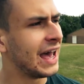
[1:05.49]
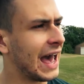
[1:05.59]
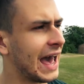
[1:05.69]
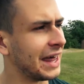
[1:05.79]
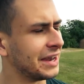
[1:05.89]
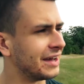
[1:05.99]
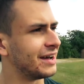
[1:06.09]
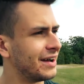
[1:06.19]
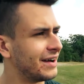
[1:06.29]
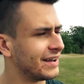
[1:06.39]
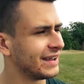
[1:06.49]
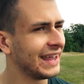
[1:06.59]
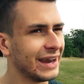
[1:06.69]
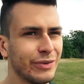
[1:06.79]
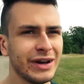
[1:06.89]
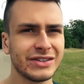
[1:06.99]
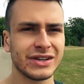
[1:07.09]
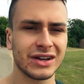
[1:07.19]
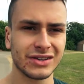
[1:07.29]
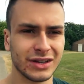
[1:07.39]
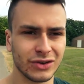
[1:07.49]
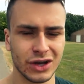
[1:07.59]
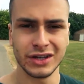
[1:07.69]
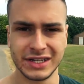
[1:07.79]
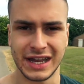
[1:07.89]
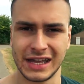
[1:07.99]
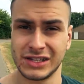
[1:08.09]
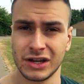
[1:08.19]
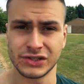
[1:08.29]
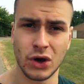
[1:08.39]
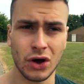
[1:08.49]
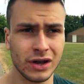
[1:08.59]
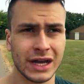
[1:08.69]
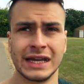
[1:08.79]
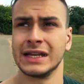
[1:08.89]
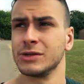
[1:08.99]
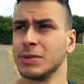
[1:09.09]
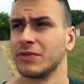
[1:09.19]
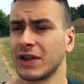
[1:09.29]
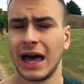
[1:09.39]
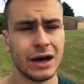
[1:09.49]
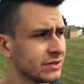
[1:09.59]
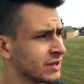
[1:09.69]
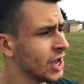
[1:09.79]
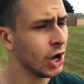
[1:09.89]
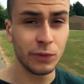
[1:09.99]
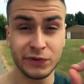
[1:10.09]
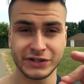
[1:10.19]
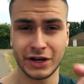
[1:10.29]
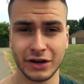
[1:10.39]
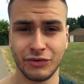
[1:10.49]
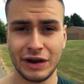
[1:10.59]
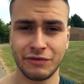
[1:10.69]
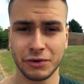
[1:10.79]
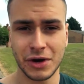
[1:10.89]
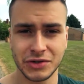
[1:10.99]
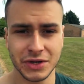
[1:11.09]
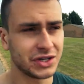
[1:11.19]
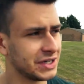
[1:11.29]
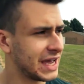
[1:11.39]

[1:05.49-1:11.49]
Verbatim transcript: And uh, yeah, the weather is actually good today. It's not as hot and there's a bit of clouds. Hopefully it's not gonna rain for graduation